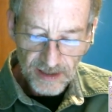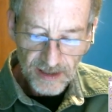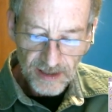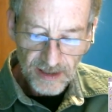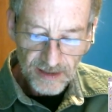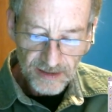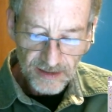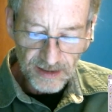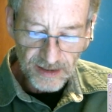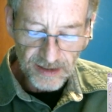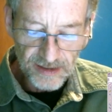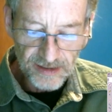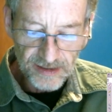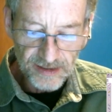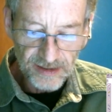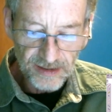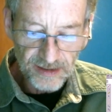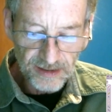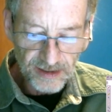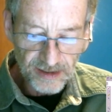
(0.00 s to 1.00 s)

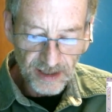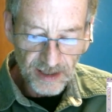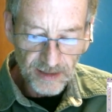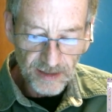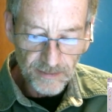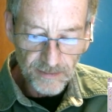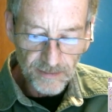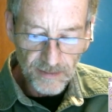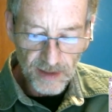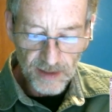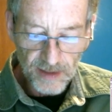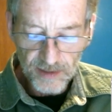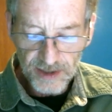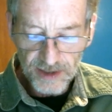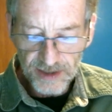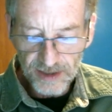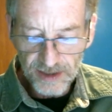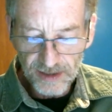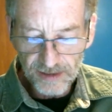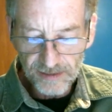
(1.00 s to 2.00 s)
these same
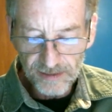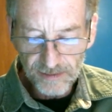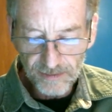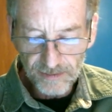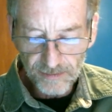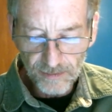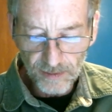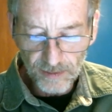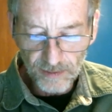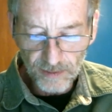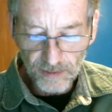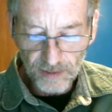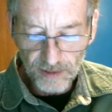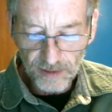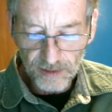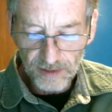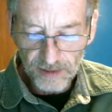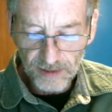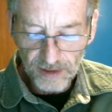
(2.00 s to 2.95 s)
images when we're